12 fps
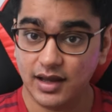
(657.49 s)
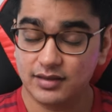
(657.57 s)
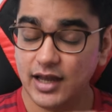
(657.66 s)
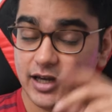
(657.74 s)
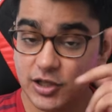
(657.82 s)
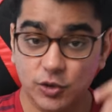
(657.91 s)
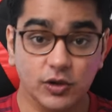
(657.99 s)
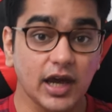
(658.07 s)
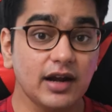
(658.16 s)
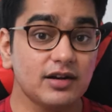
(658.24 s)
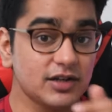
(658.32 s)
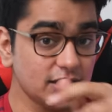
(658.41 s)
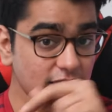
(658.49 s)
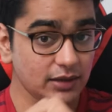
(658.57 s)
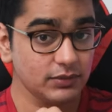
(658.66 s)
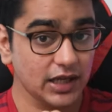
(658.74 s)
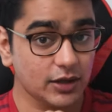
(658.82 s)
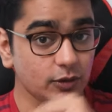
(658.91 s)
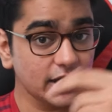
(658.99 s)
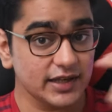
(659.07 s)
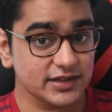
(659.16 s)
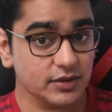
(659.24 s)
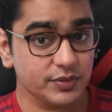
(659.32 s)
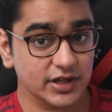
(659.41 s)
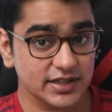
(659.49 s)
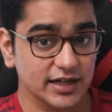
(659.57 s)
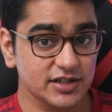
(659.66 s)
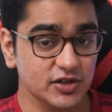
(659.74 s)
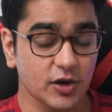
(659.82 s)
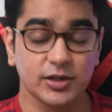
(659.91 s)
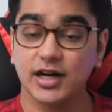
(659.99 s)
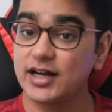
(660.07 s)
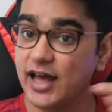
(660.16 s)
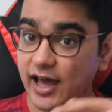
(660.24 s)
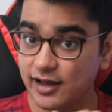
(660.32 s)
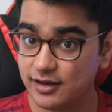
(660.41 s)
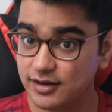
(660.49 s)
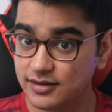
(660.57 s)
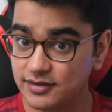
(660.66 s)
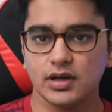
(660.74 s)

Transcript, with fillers: that you can rename equalizer presets on a DAC.